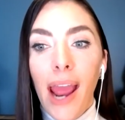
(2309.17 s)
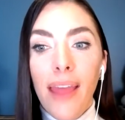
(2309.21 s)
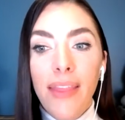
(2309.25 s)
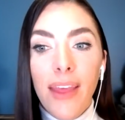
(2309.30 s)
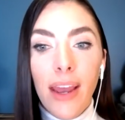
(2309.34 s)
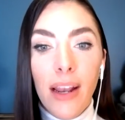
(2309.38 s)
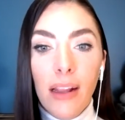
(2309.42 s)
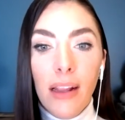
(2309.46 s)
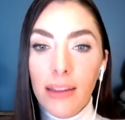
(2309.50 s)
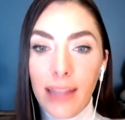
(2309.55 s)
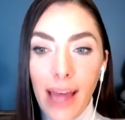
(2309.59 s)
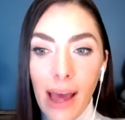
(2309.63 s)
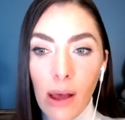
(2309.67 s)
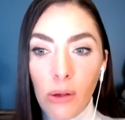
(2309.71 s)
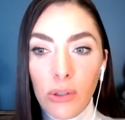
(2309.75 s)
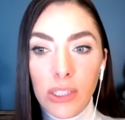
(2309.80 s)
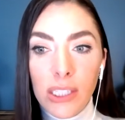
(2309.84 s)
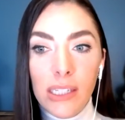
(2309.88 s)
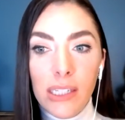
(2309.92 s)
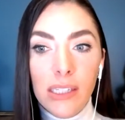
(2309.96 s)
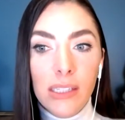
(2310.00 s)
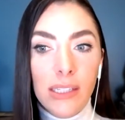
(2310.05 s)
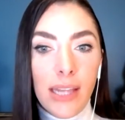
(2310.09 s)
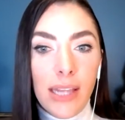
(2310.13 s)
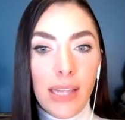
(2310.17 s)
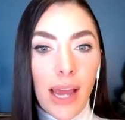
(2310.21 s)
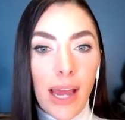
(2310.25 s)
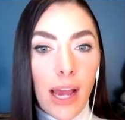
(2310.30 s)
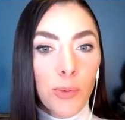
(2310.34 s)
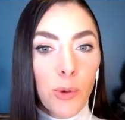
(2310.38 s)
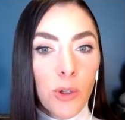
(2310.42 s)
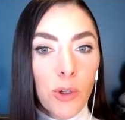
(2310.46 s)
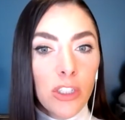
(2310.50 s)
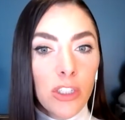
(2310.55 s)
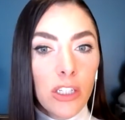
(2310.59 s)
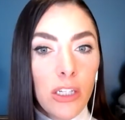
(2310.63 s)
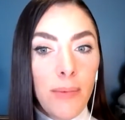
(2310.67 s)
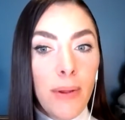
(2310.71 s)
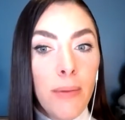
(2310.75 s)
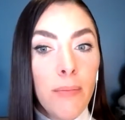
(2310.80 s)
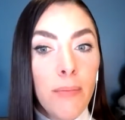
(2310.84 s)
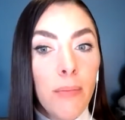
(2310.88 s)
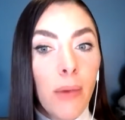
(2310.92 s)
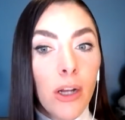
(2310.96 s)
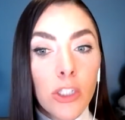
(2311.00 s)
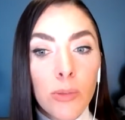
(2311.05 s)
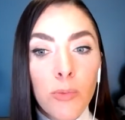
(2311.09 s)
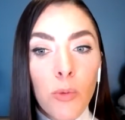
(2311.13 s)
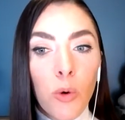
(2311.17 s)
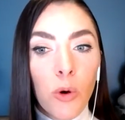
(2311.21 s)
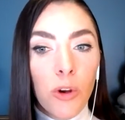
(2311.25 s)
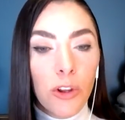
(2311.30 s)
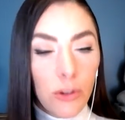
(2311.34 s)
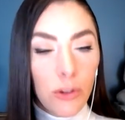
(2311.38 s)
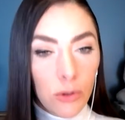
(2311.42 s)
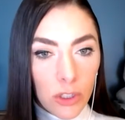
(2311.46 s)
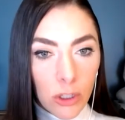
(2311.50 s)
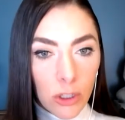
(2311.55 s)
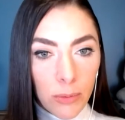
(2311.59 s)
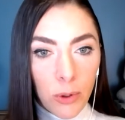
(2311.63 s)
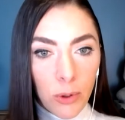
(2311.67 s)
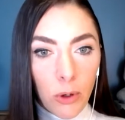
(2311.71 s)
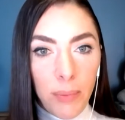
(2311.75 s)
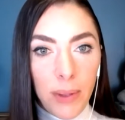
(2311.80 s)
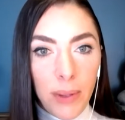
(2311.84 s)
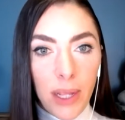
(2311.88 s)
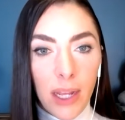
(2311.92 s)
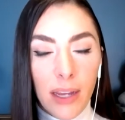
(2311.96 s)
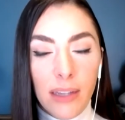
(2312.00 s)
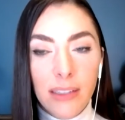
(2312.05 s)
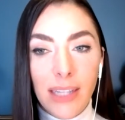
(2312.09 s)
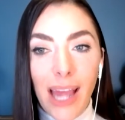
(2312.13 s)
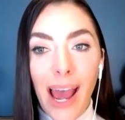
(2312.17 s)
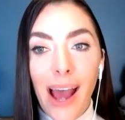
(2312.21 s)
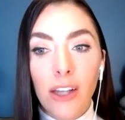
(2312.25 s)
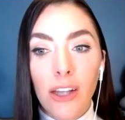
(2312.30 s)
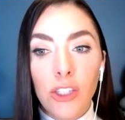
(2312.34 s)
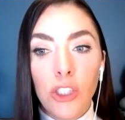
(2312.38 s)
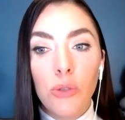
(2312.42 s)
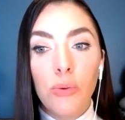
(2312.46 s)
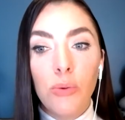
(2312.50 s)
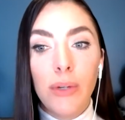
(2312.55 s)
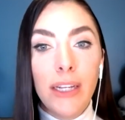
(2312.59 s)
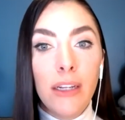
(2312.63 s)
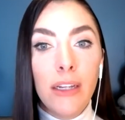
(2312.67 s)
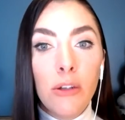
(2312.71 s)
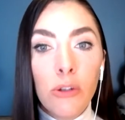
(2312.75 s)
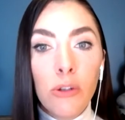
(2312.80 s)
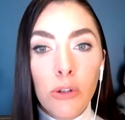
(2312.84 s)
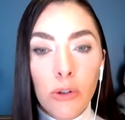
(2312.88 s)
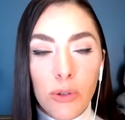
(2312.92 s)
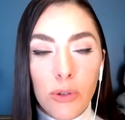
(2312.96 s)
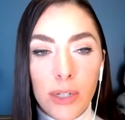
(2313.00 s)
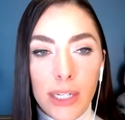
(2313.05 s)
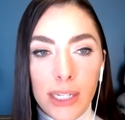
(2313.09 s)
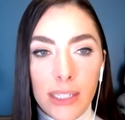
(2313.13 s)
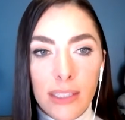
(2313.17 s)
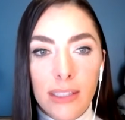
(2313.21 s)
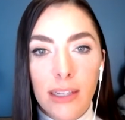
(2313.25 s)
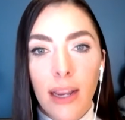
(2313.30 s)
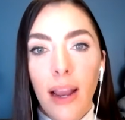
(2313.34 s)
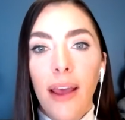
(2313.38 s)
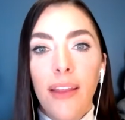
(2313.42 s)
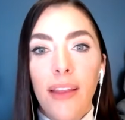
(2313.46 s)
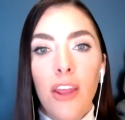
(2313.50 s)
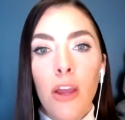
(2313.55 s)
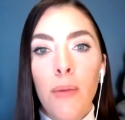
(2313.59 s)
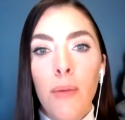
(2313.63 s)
And that allows these dashboards to be much more usable because as you increase